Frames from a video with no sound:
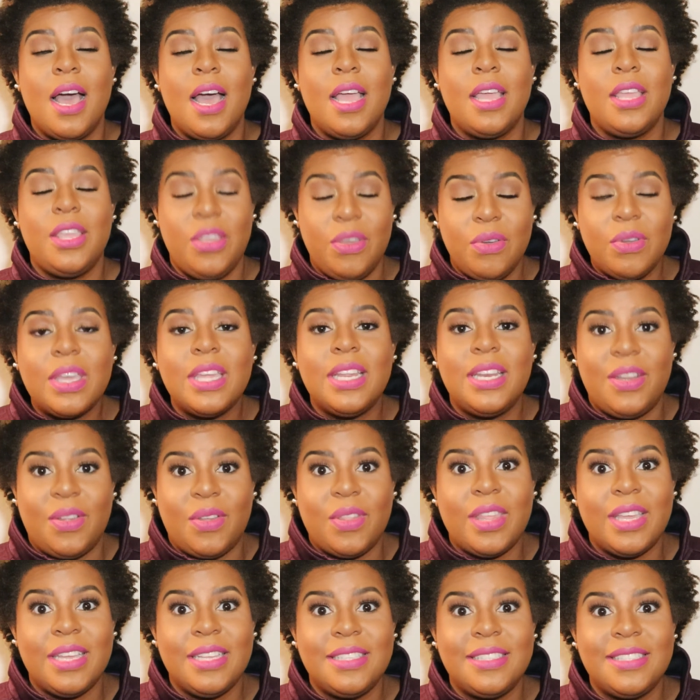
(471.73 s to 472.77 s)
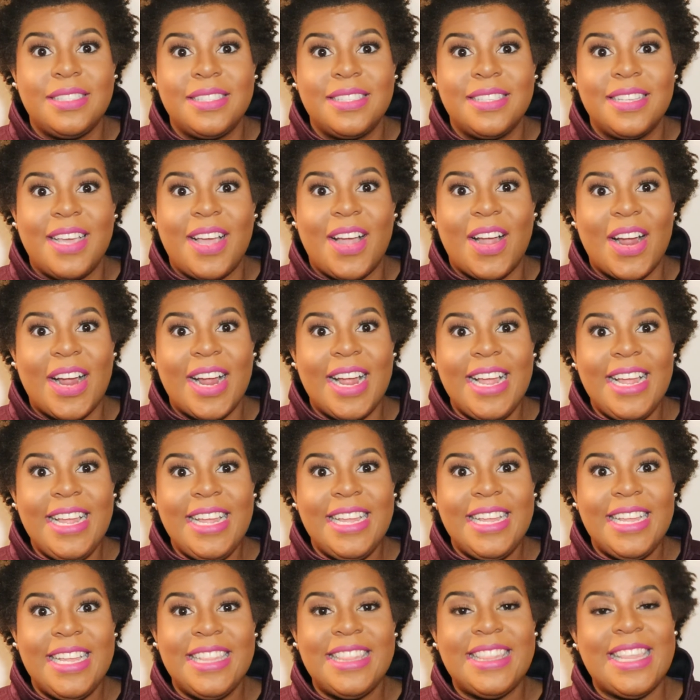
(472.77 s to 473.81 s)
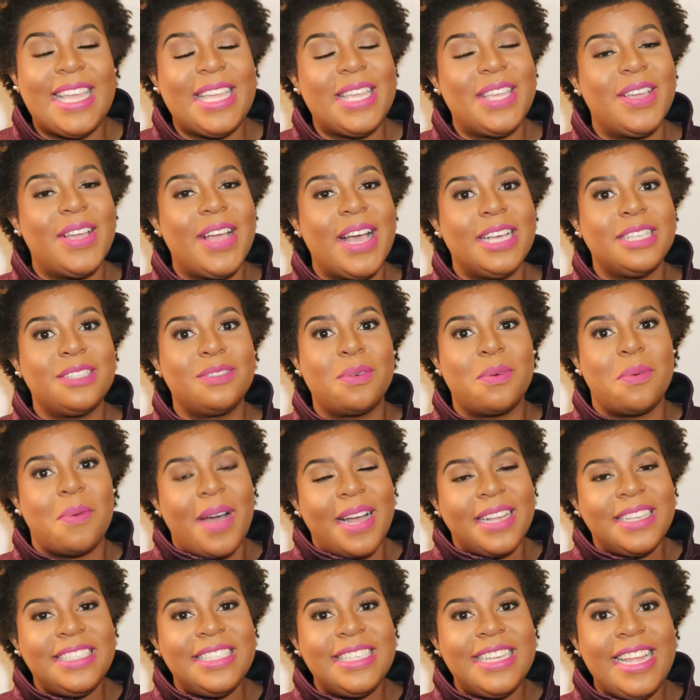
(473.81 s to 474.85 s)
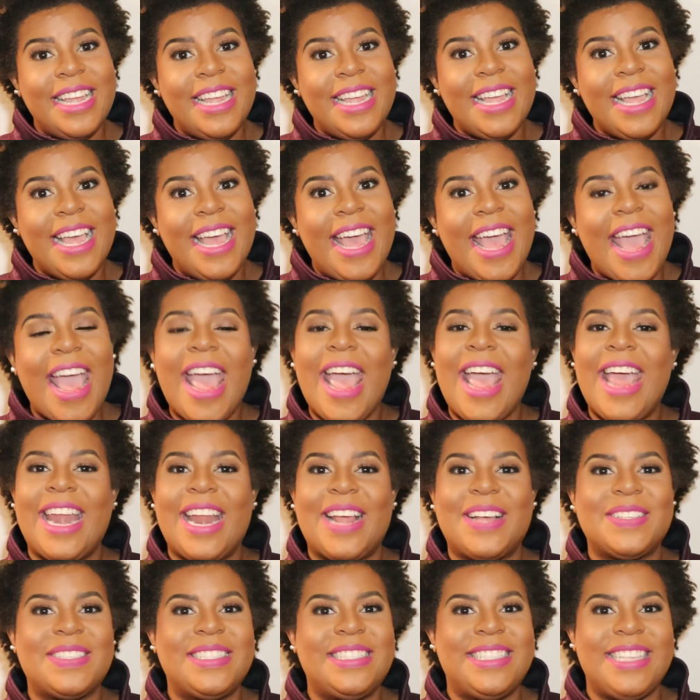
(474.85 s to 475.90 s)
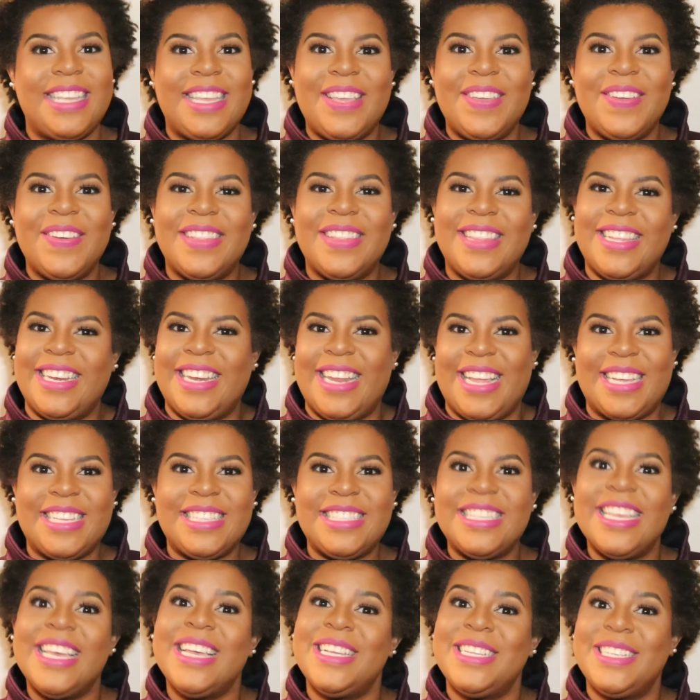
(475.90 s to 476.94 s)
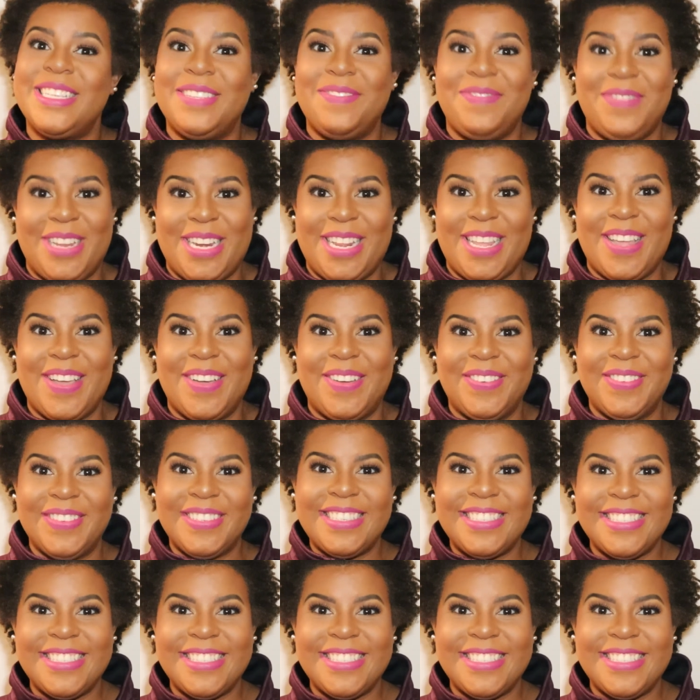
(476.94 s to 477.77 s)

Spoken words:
You can do this, all right? Thank you guys for watching, and I'll see you in the next video.